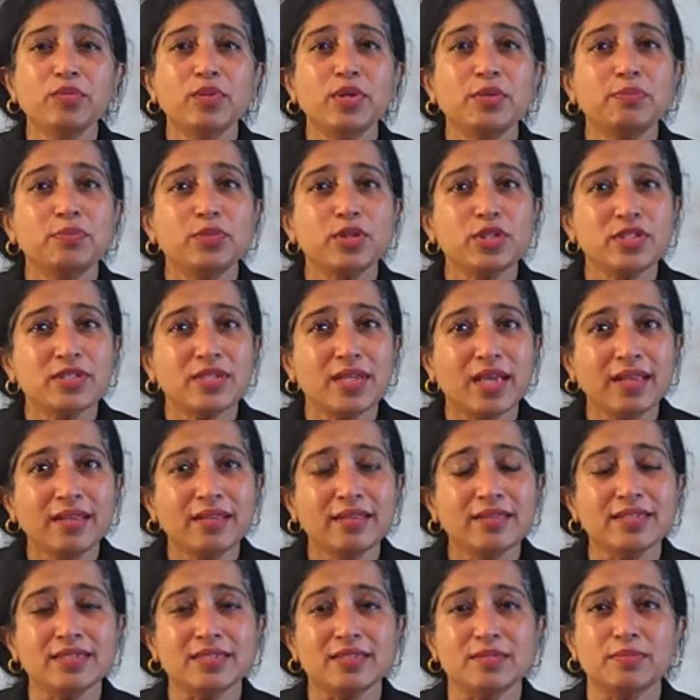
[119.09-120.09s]
we
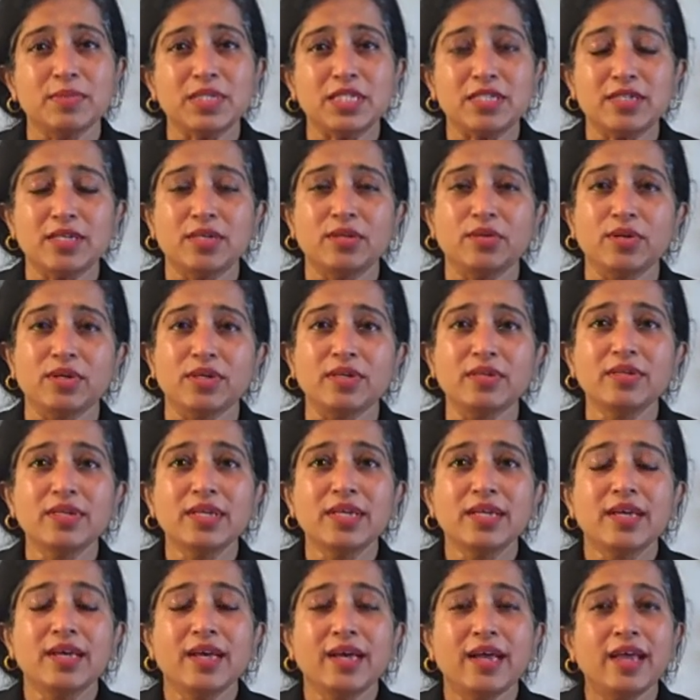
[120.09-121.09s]
present this material,
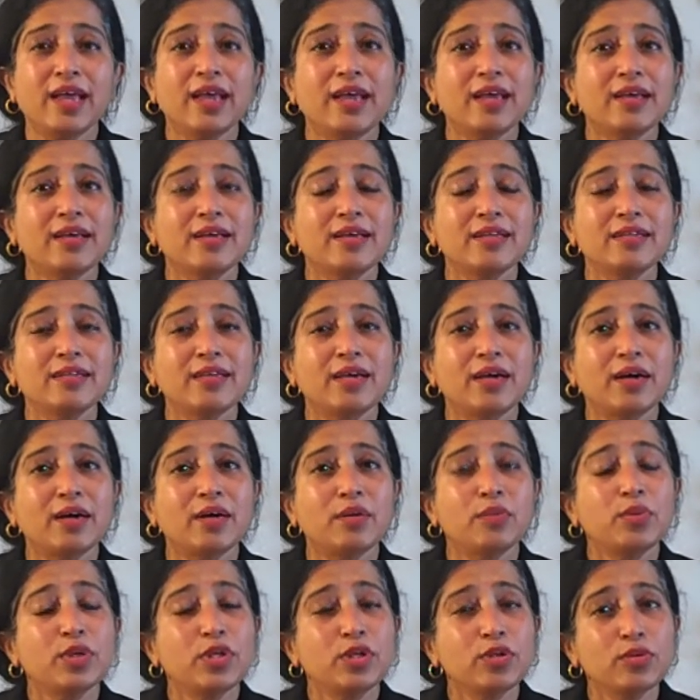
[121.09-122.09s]
and
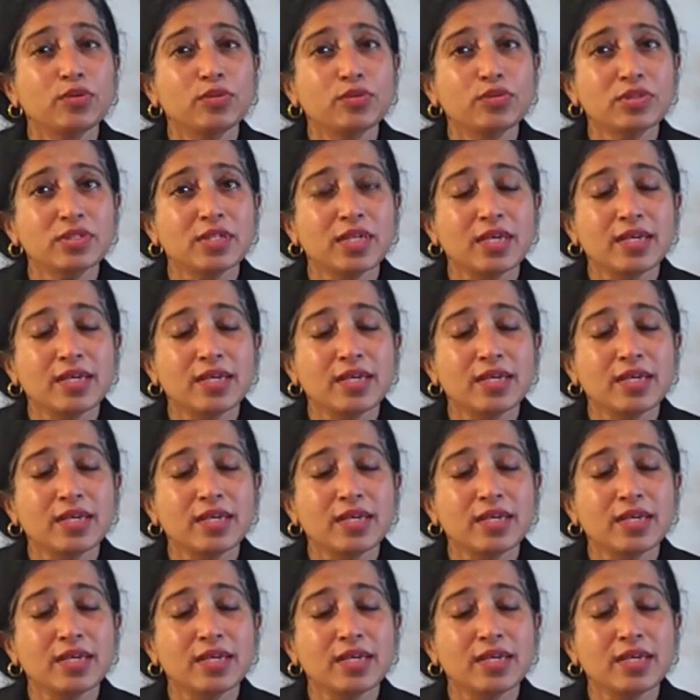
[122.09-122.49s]
we use